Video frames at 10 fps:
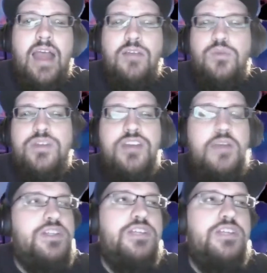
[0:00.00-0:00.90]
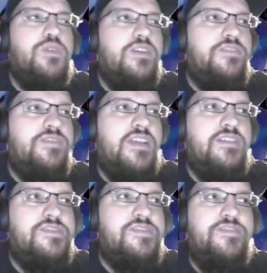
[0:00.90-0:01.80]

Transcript: which I wish he would have, because fuck